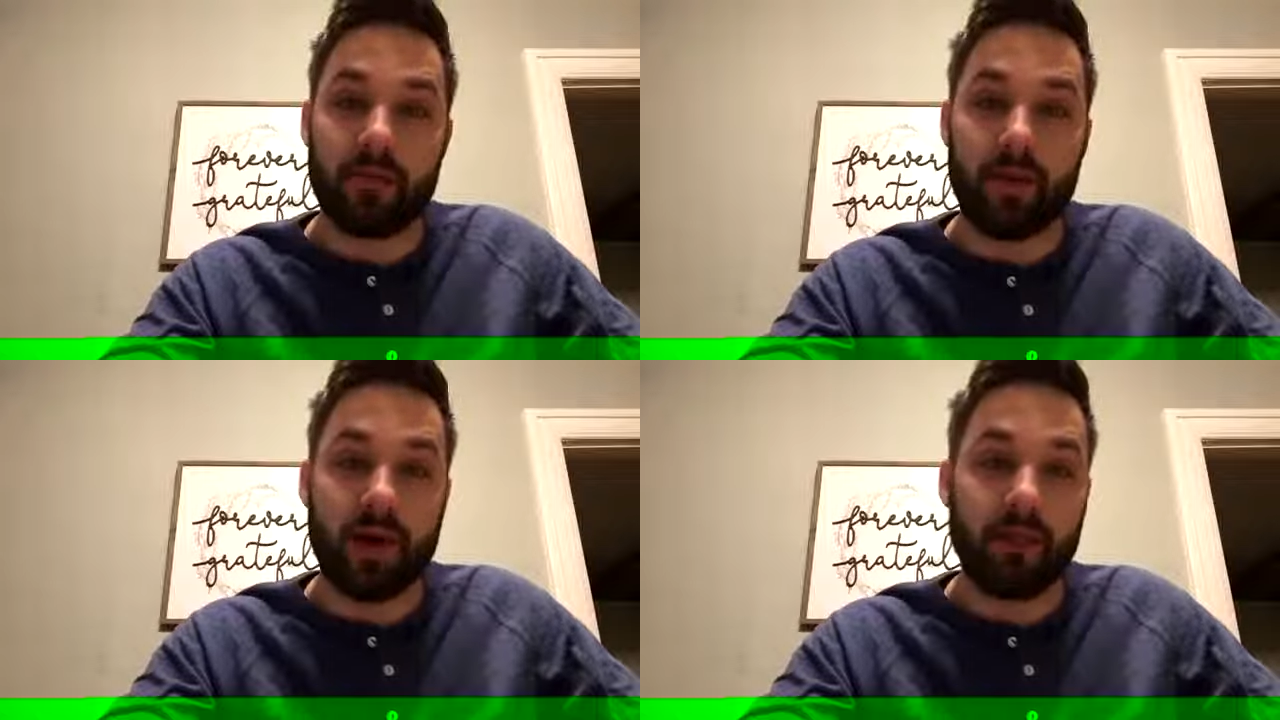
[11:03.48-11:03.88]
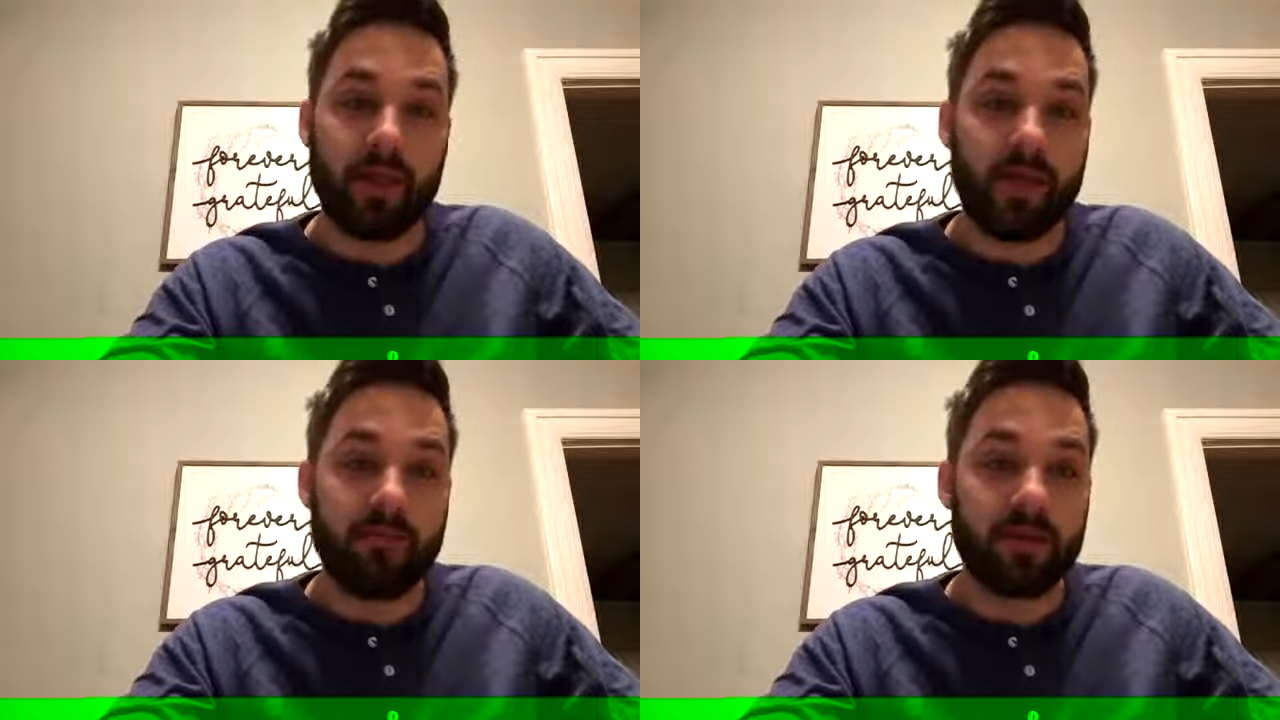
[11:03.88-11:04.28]
mom
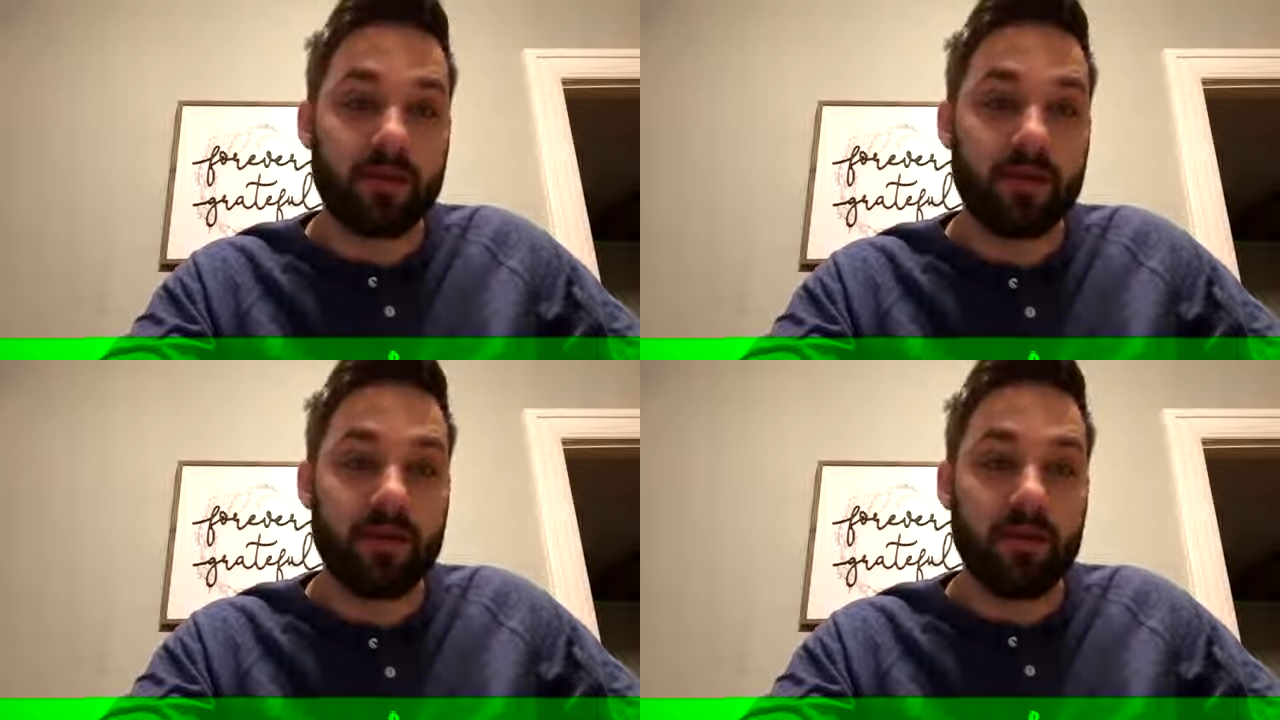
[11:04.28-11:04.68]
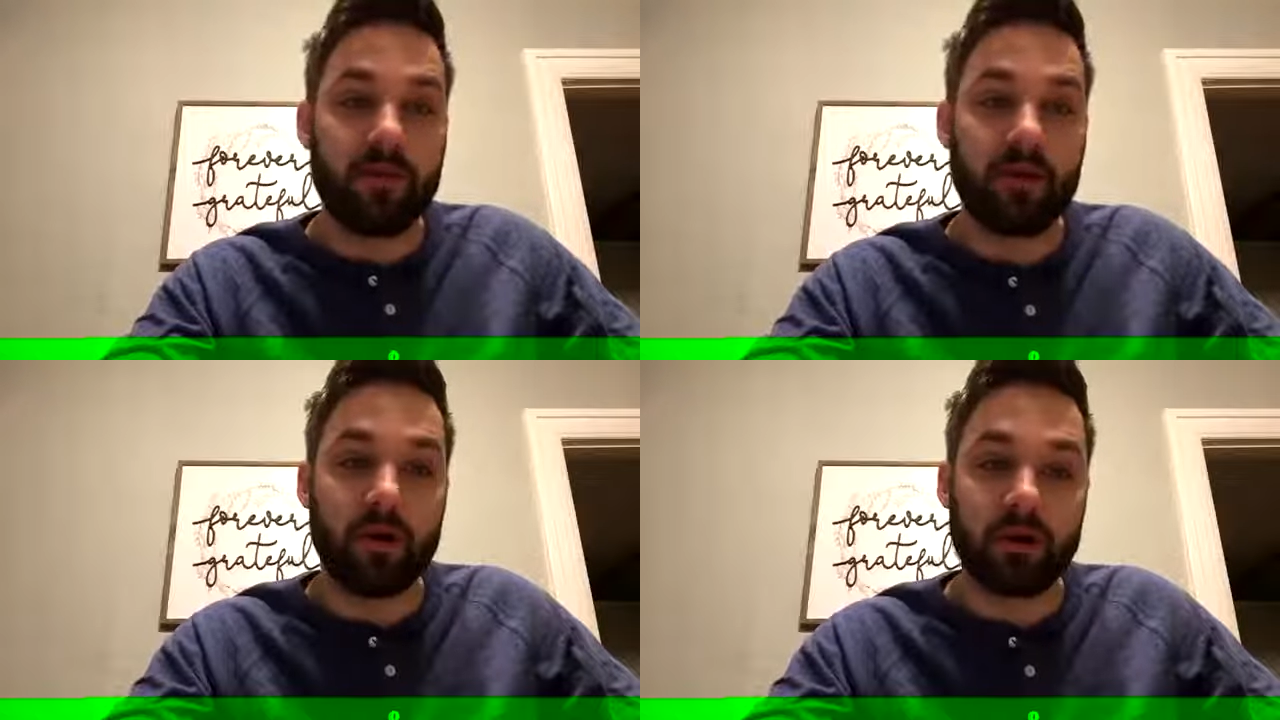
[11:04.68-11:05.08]
left,
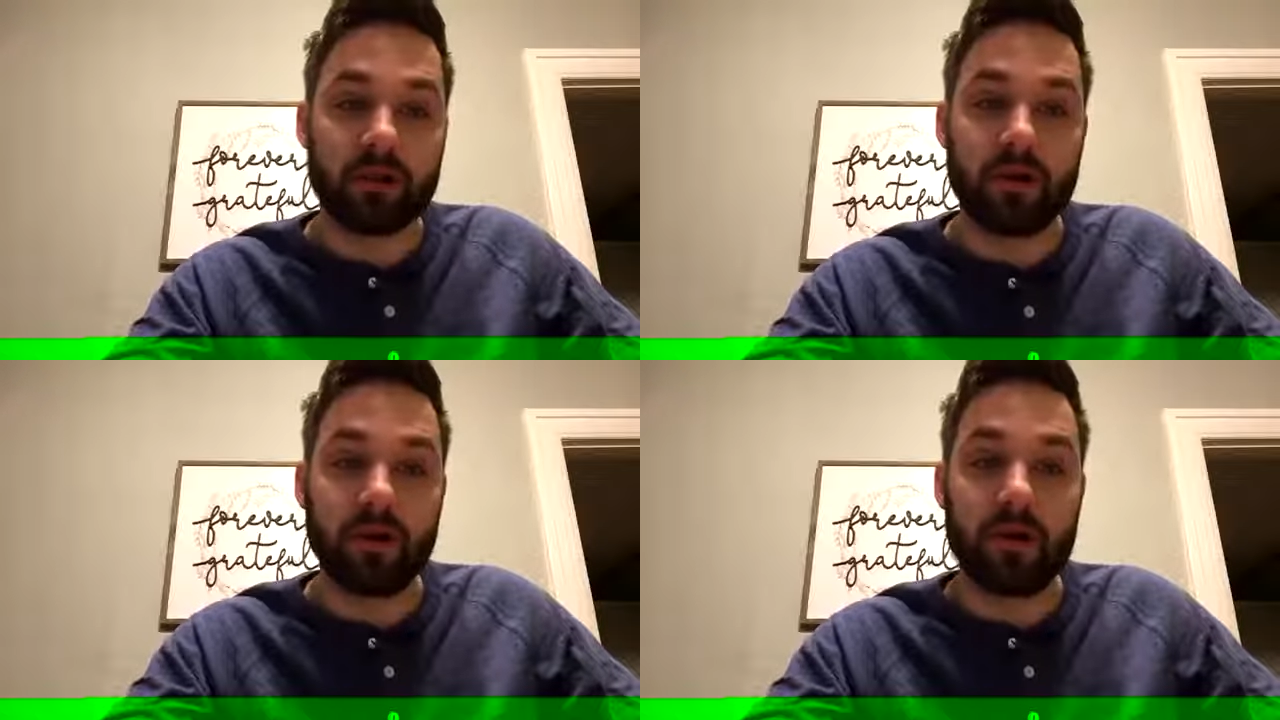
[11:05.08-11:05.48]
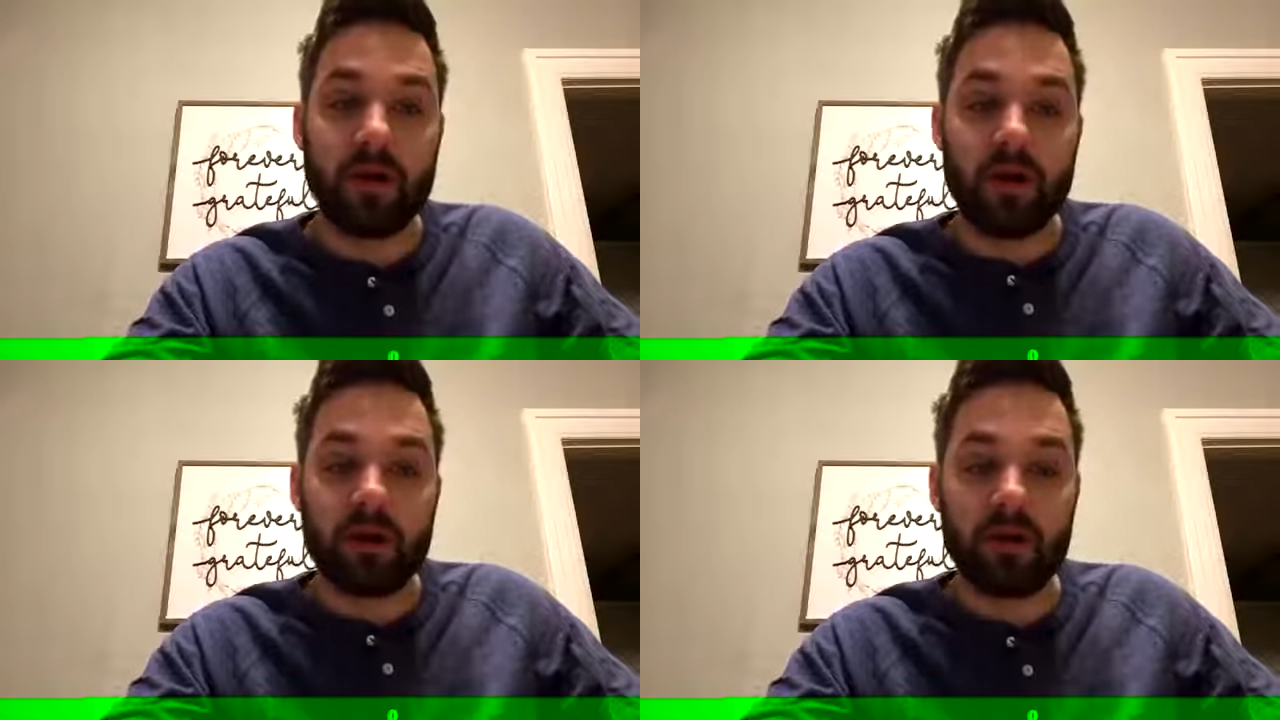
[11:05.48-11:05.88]
but also
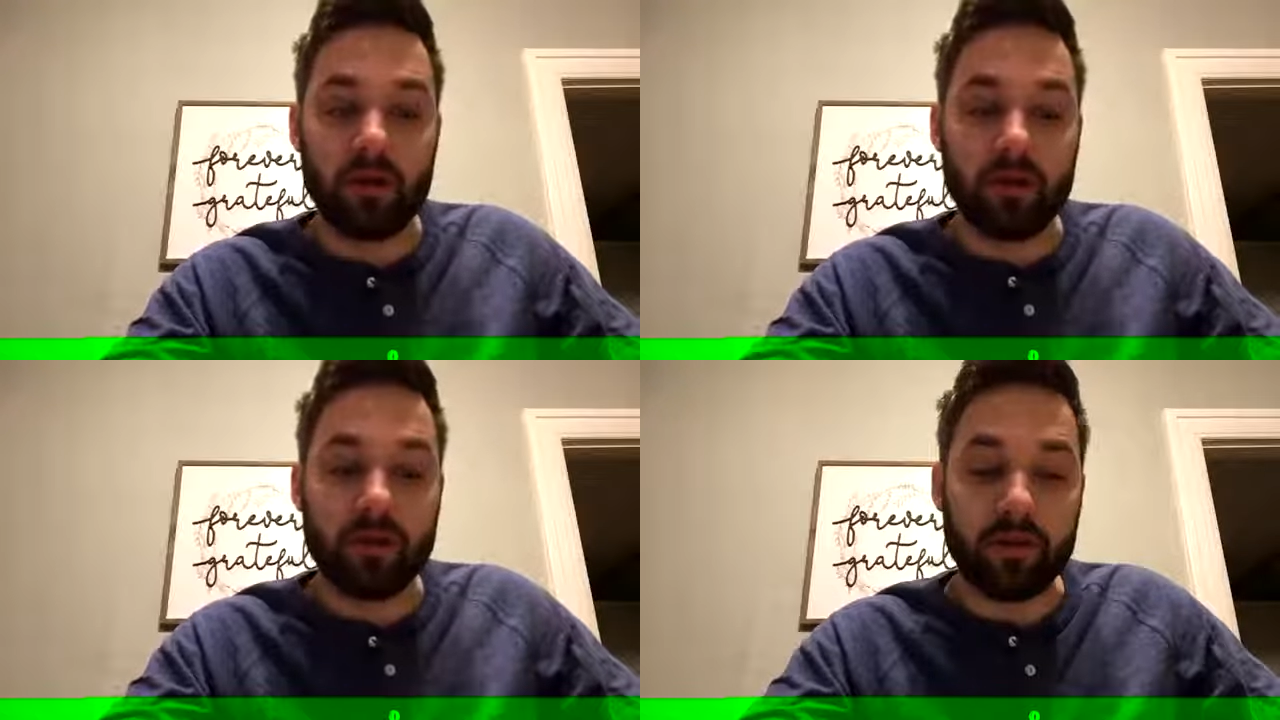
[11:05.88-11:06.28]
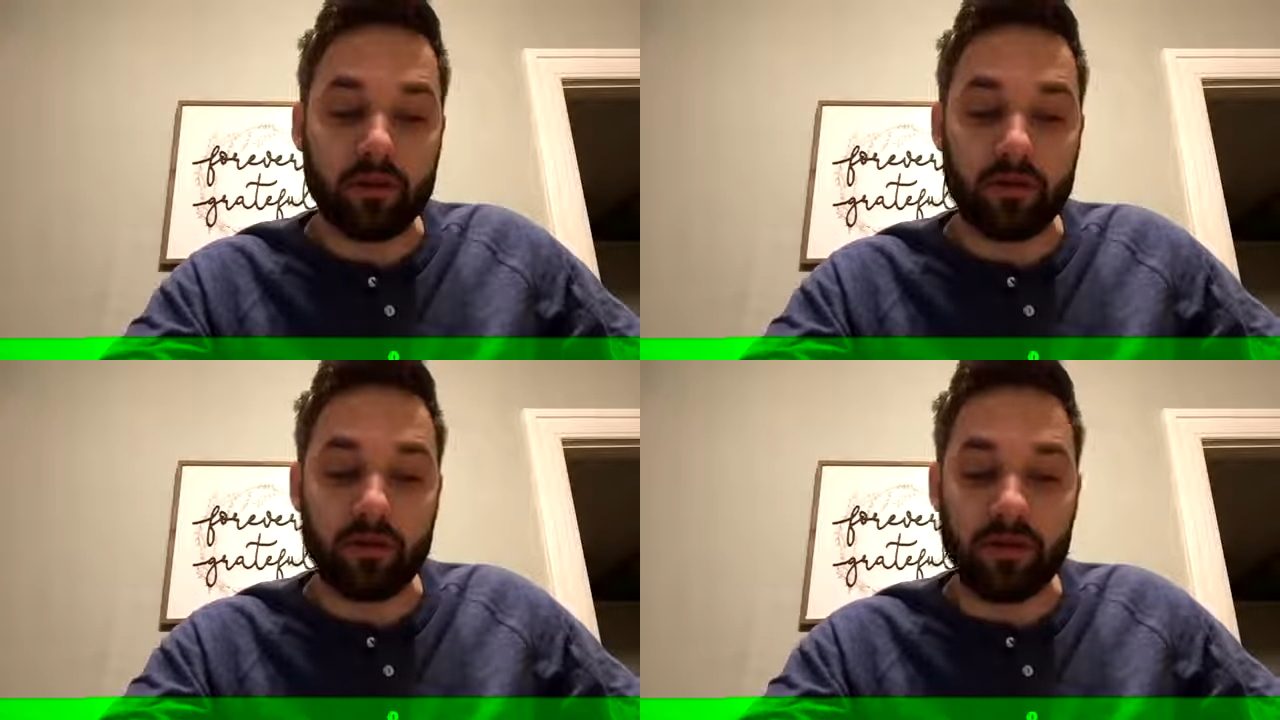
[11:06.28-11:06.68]
going
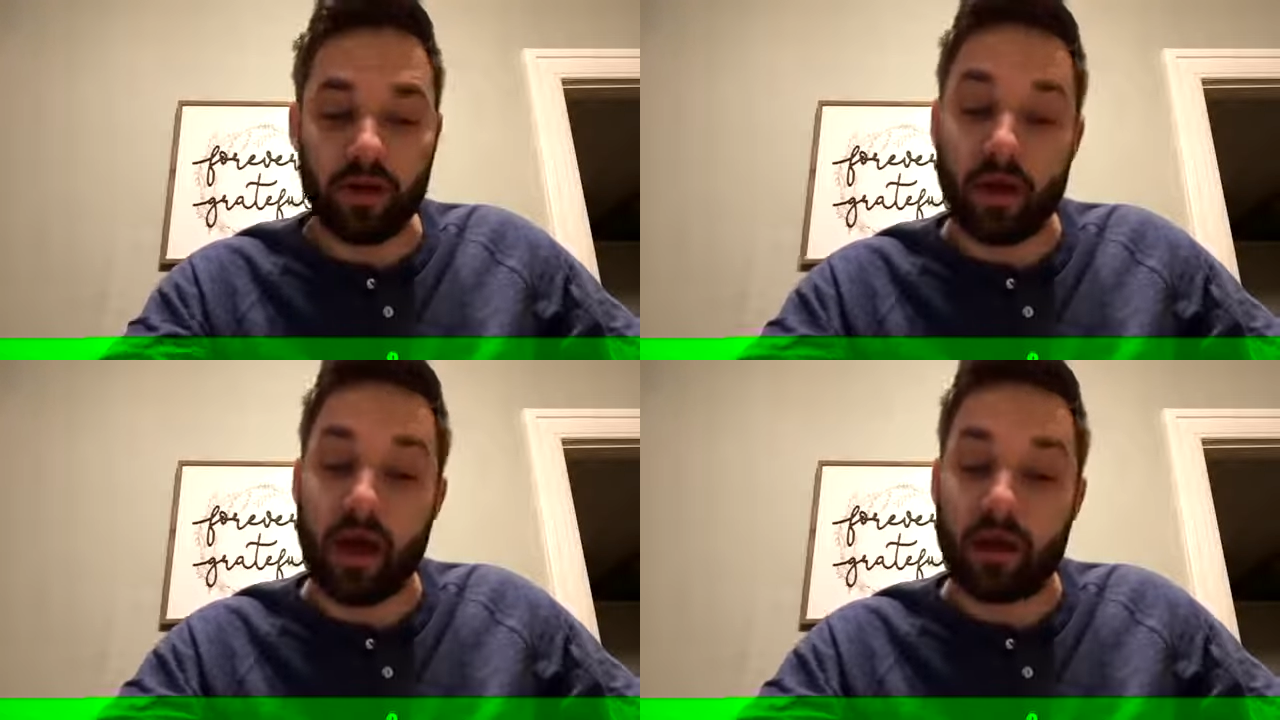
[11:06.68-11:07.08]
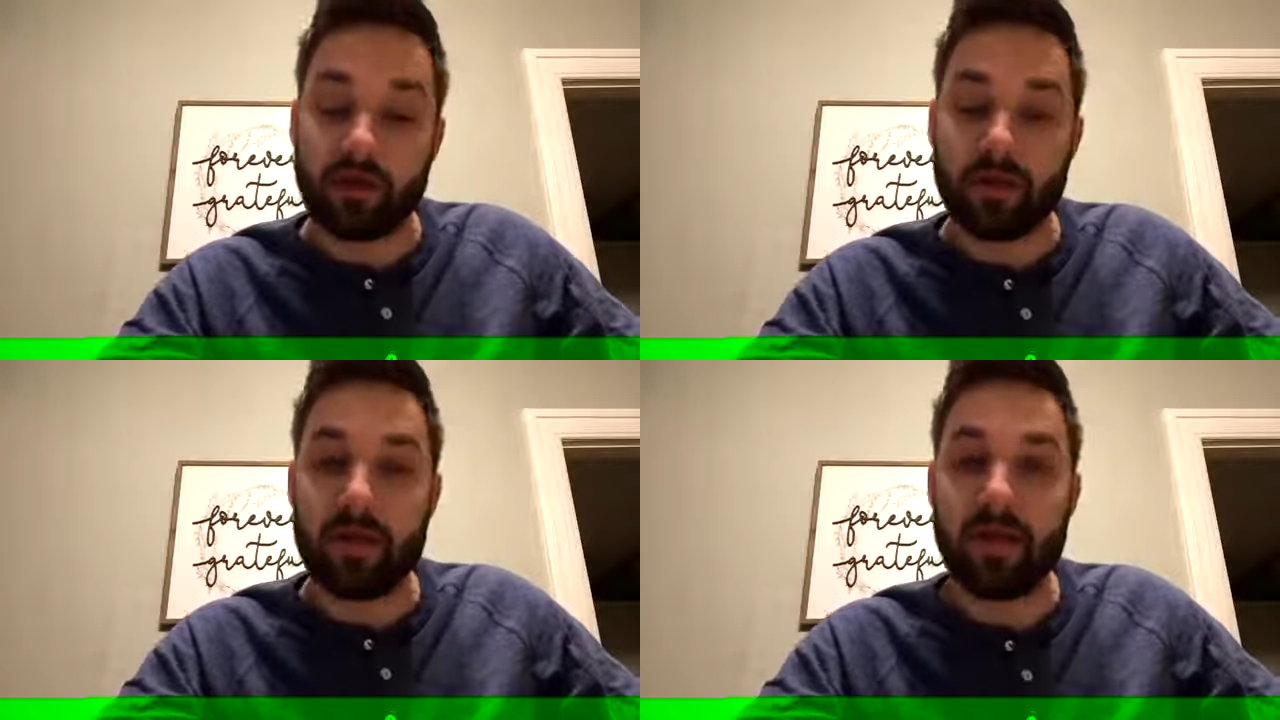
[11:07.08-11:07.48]
through her loss.